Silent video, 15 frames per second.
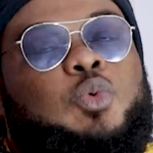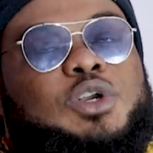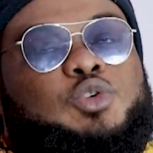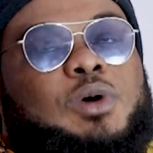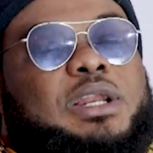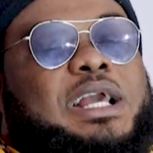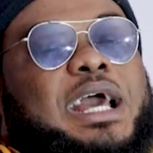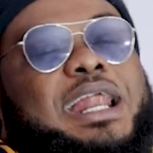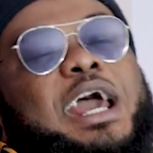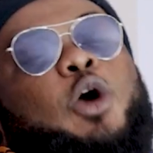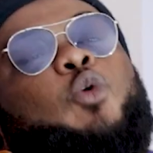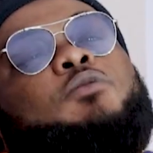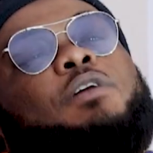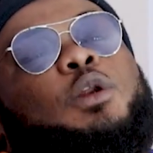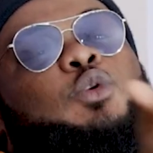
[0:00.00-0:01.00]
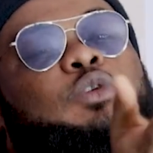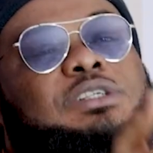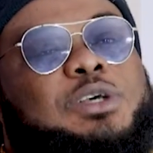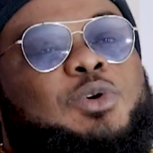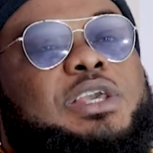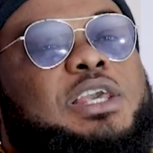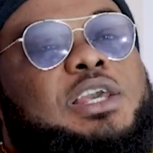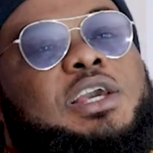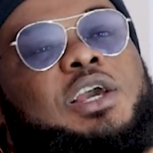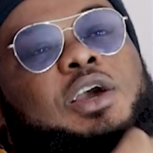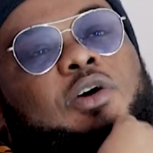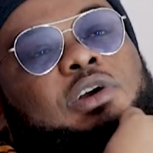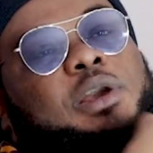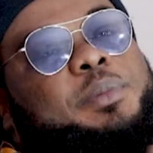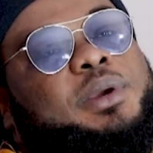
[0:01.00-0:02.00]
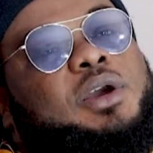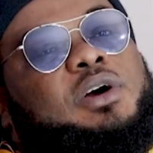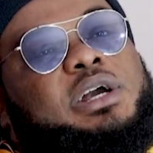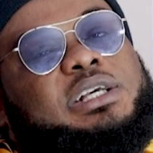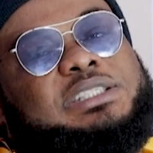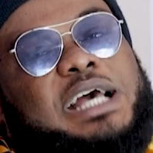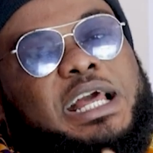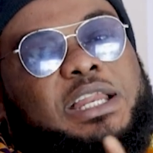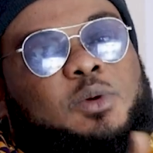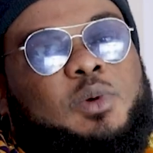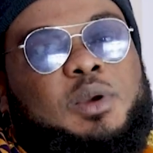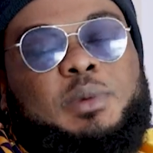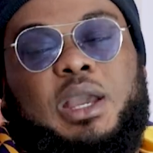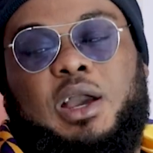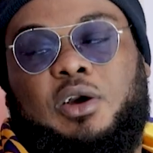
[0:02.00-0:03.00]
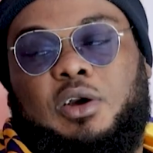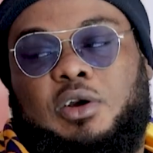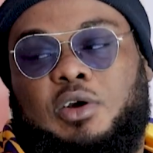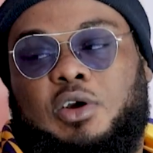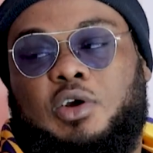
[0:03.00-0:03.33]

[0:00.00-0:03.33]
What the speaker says: which one can I overlook? Say, okay, but girl, yes, I did. Maybe I'll.